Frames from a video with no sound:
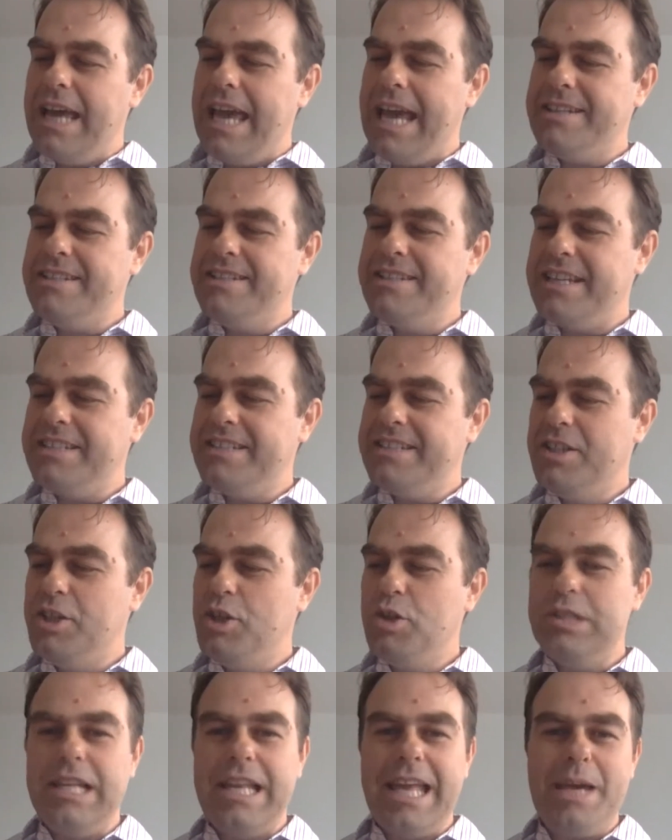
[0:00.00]

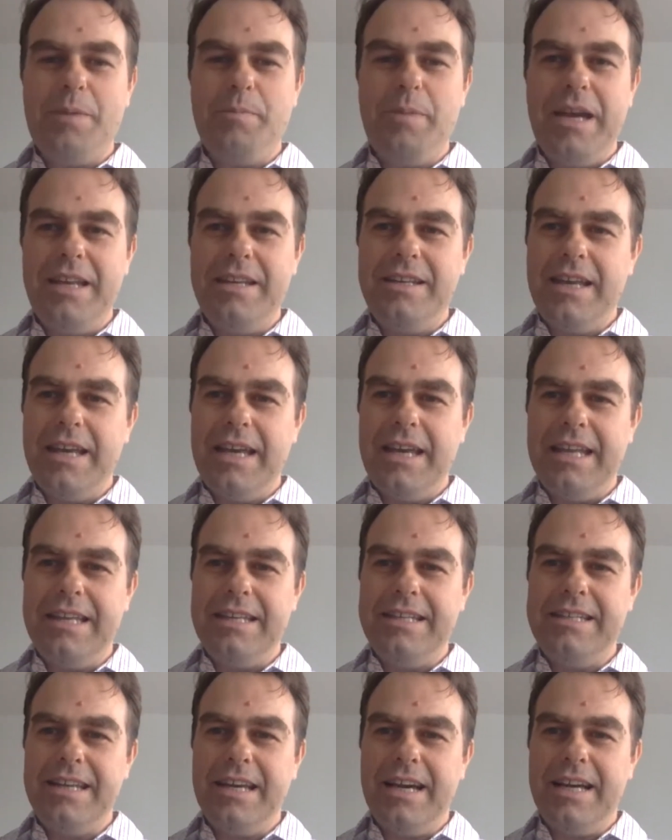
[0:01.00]
exercise-induced leg pain,
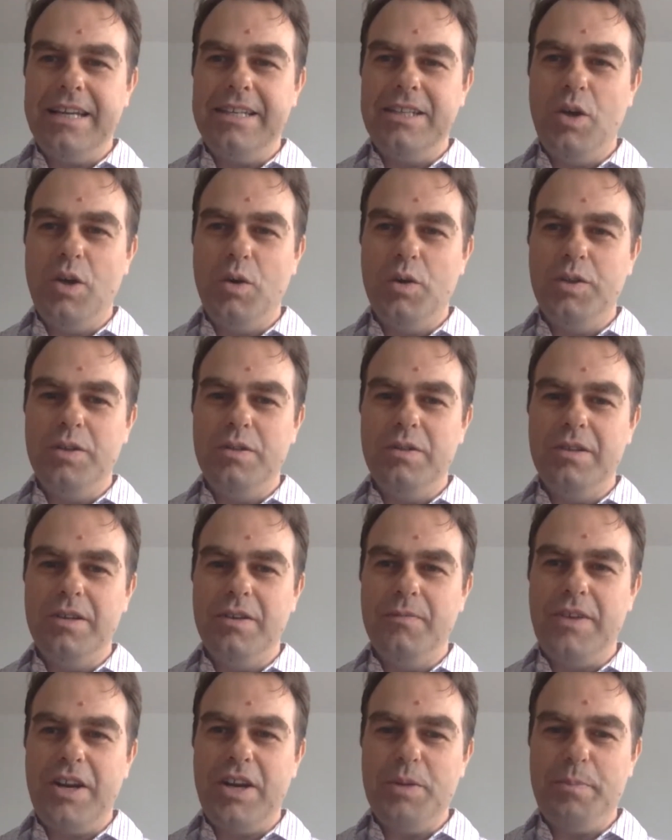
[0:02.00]
and I know
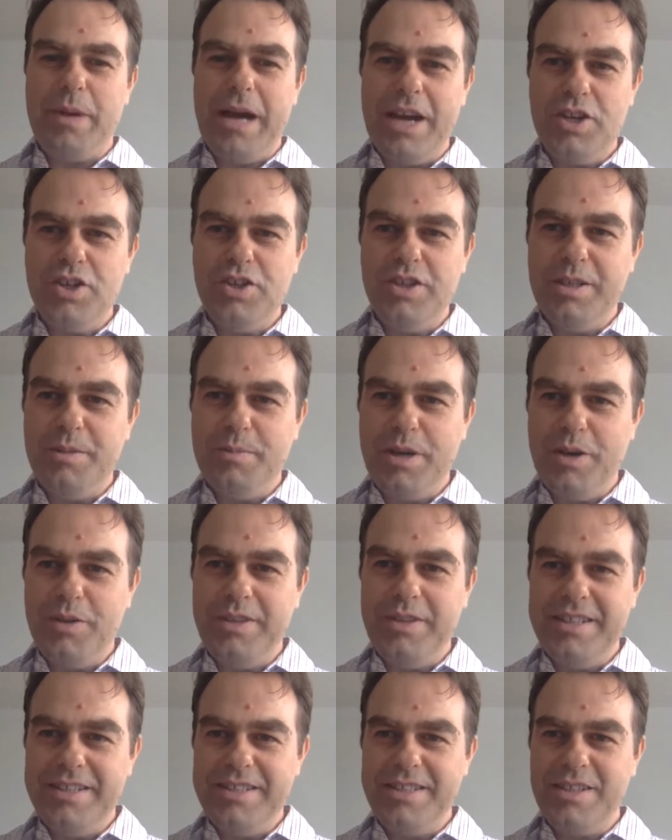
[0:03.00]
you're very passionate
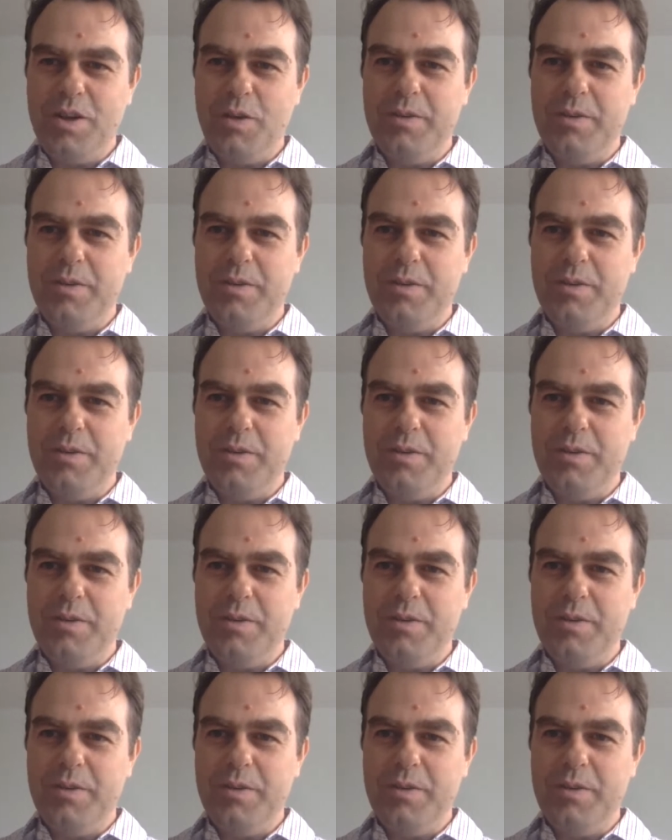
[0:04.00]
about this.